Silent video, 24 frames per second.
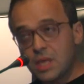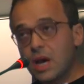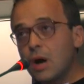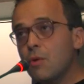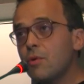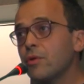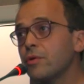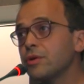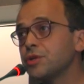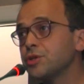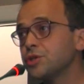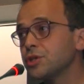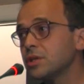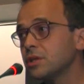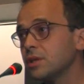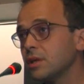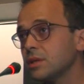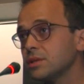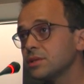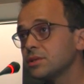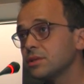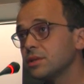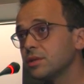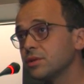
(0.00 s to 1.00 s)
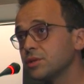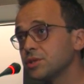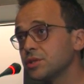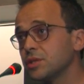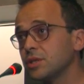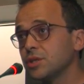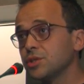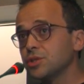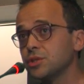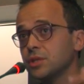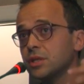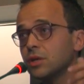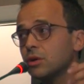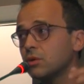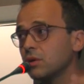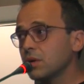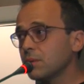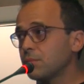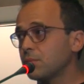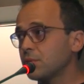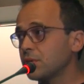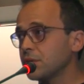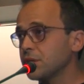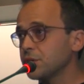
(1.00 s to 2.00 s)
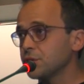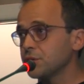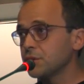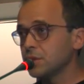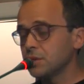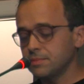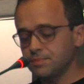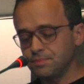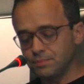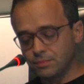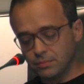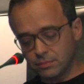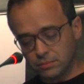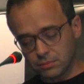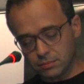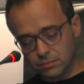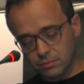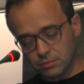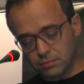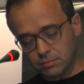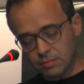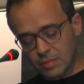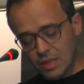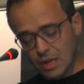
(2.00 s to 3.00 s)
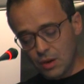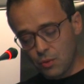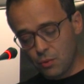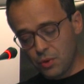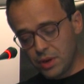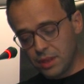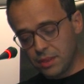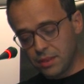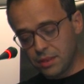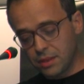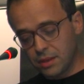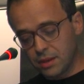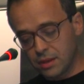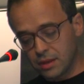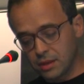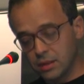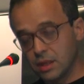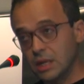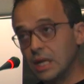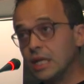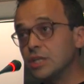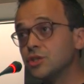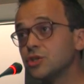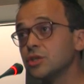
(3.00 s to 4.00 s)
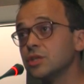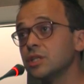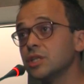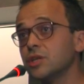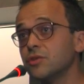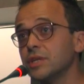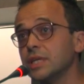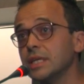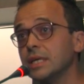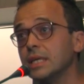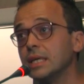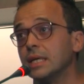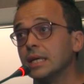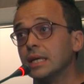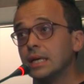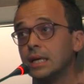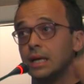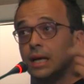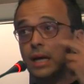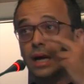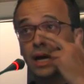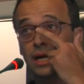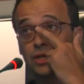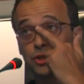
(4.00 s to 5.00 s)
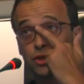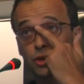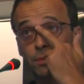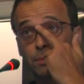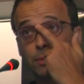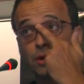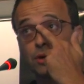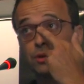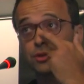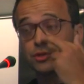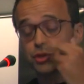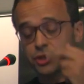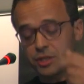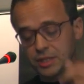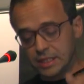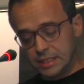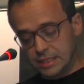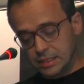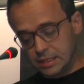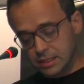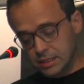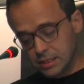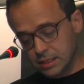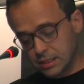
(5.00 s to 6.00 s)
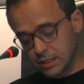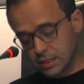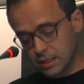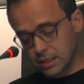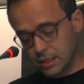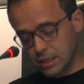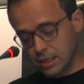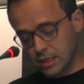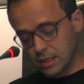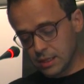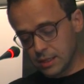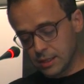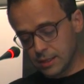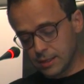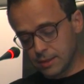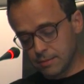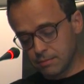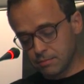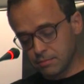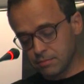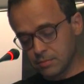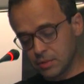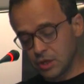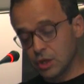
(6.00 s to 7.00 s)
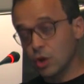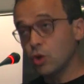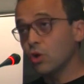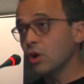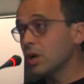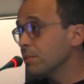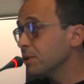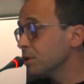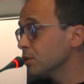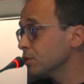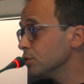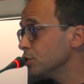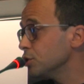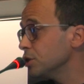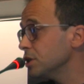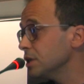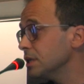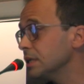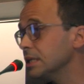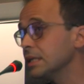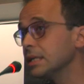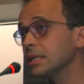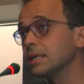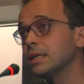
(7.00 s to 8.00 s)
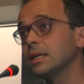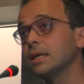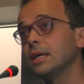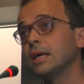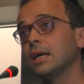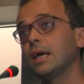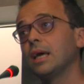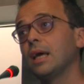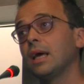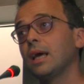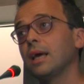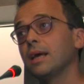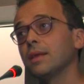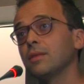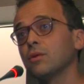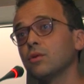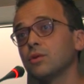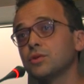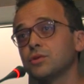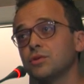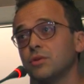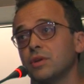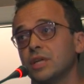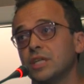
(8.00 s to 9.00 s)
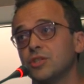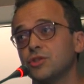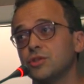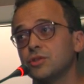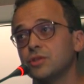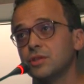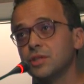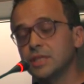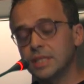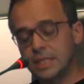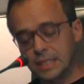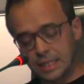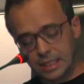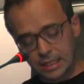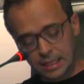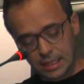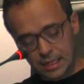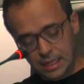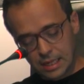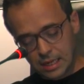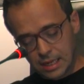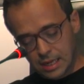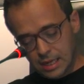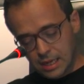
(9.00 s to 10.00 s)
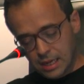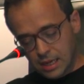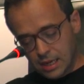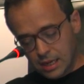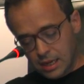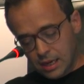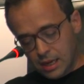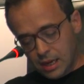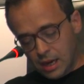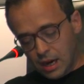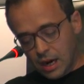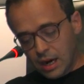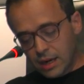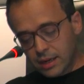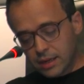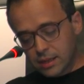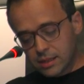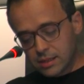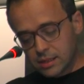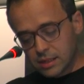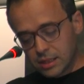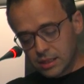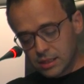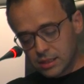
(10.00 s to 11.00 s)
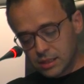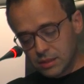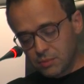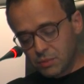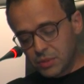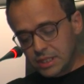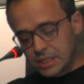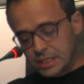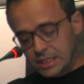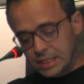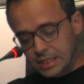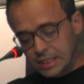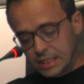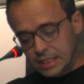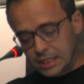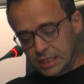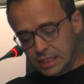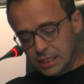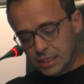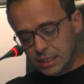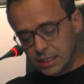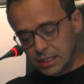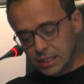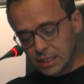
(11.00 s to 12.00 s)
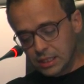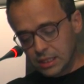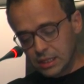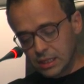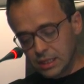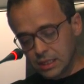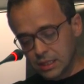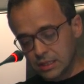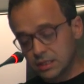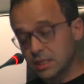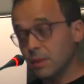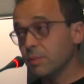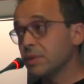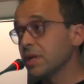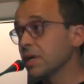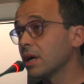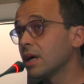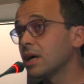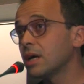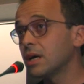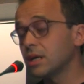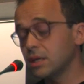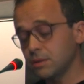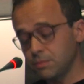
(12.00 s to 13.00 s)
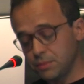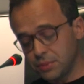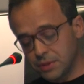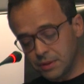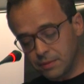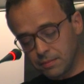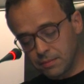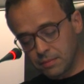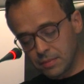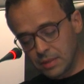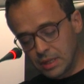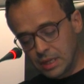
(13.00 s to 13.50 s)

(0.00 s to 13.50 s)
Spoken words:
With our research in collaboration with the legendary anthropologist Nicola Perugini and also legendary architect in Batir, Samir Harb,